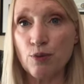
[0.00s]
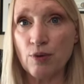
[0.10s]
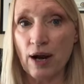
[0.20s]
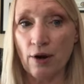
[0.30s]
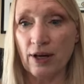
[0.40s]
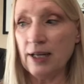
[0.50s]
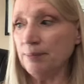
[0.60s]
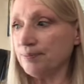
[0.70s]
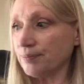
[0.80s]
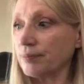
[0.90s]
Prairie,
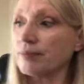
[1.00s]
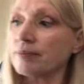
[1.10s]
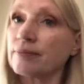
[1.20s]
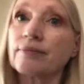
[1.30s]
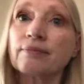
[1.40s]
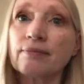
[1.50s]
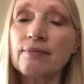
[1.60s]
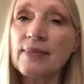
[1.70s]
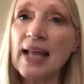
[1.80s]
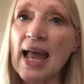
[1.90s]

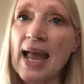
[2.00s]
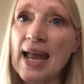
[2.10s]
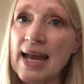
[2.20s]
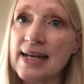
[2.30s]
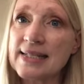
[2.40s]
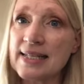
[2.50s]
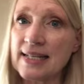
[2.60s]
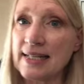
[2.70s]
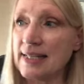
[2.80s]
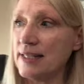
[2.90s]
and
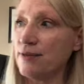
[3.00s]
it is